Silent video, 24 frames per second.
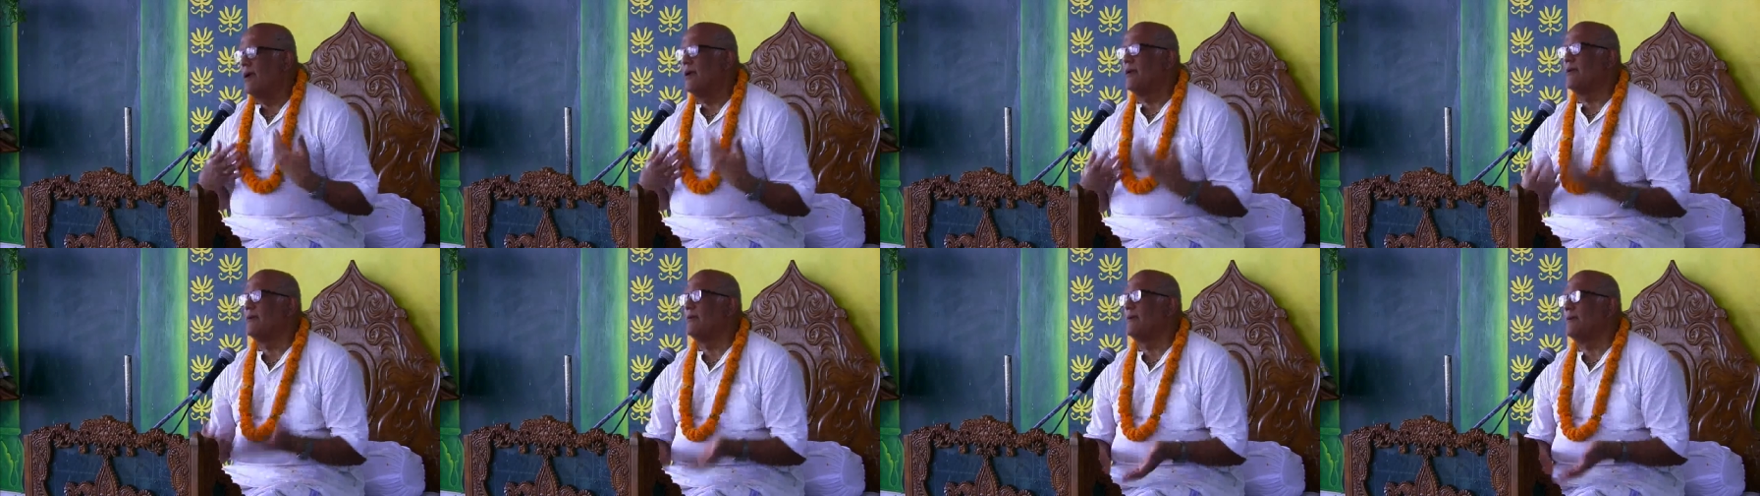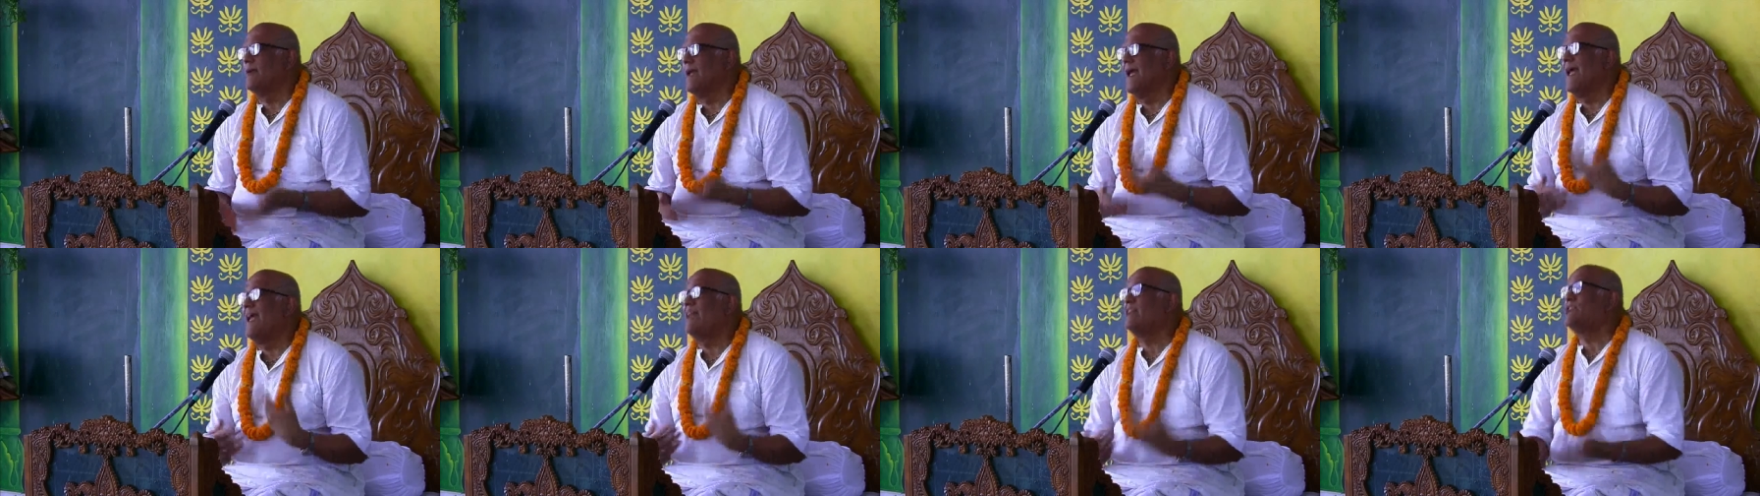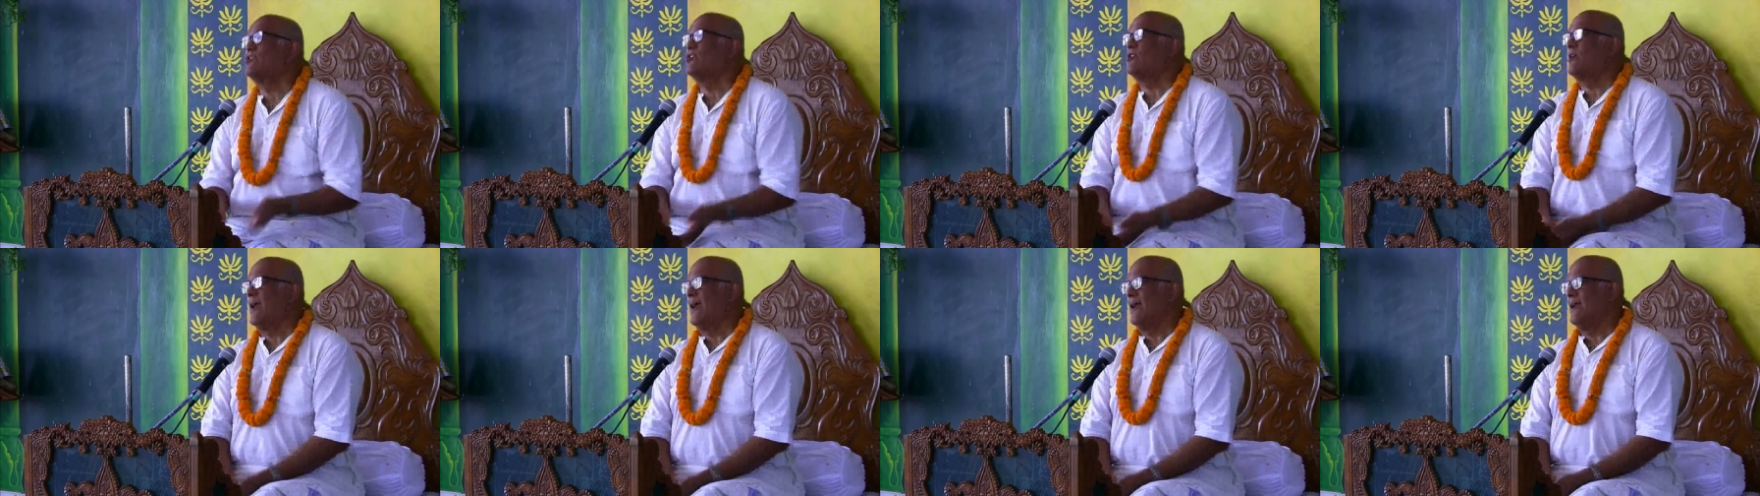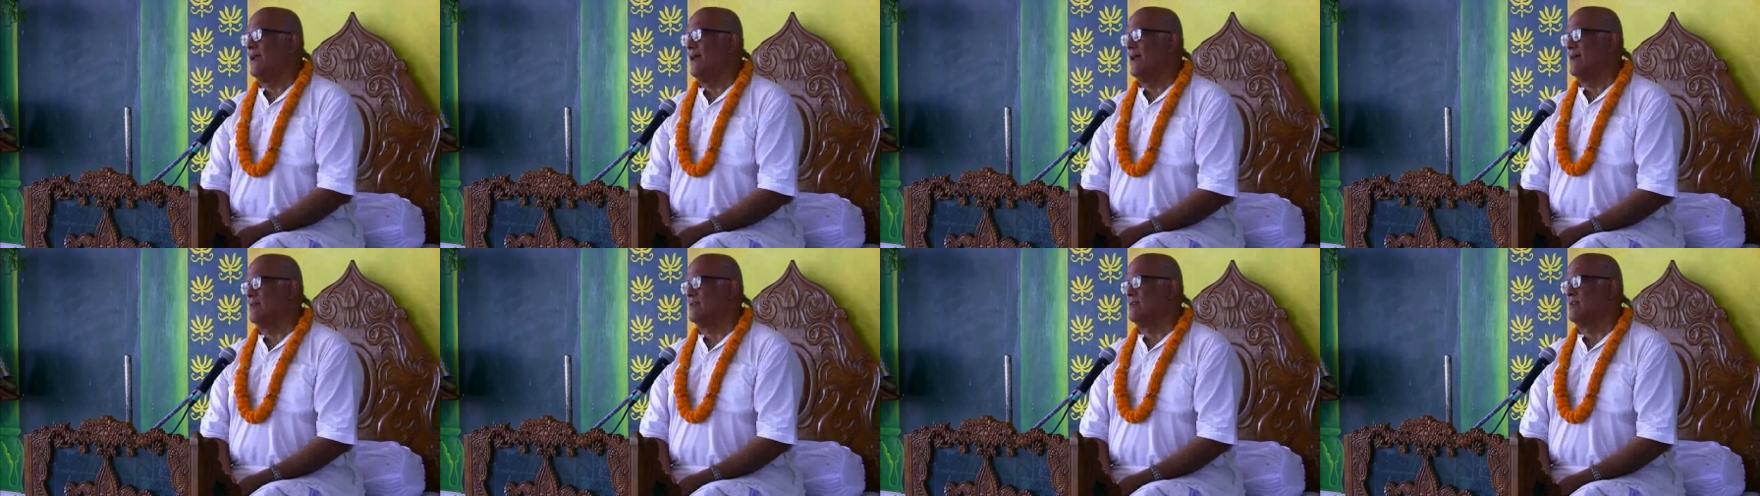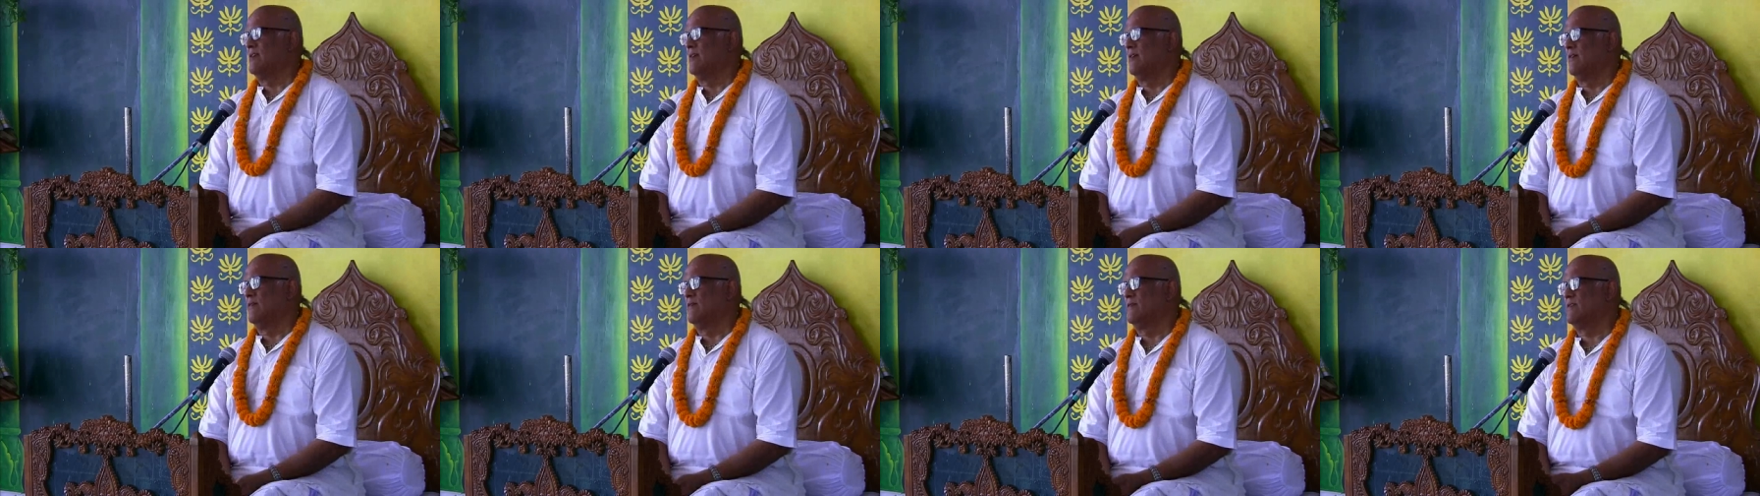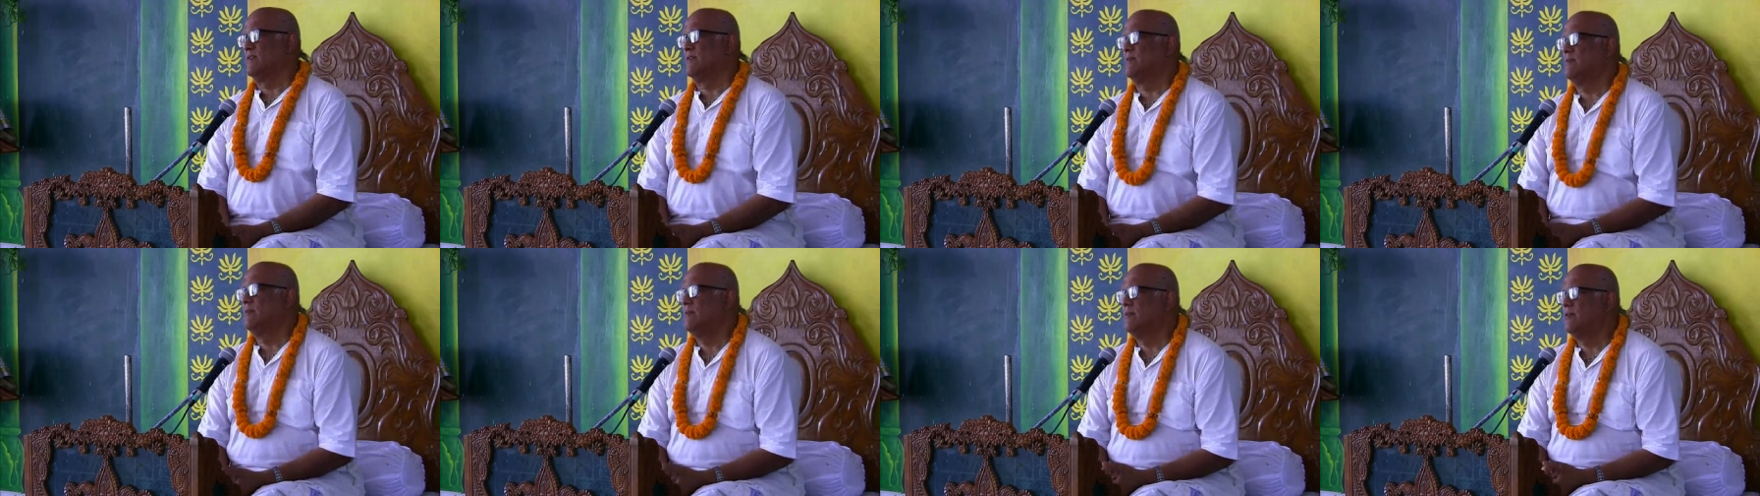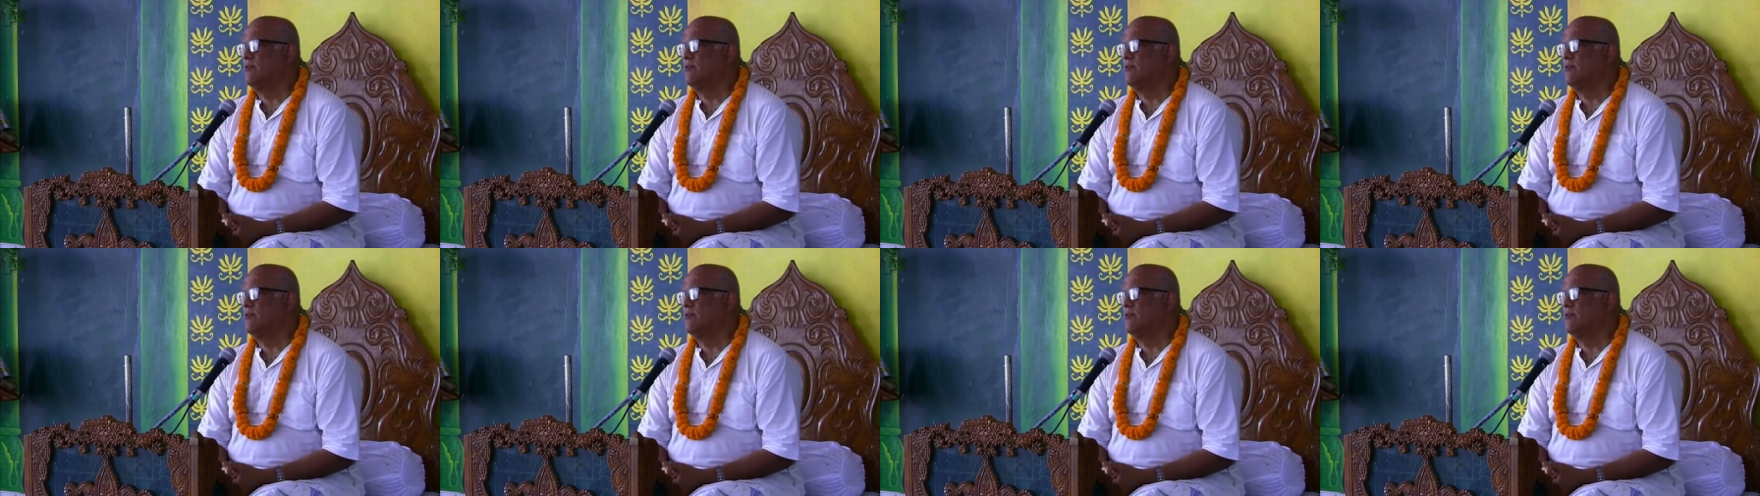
and educate ourselves.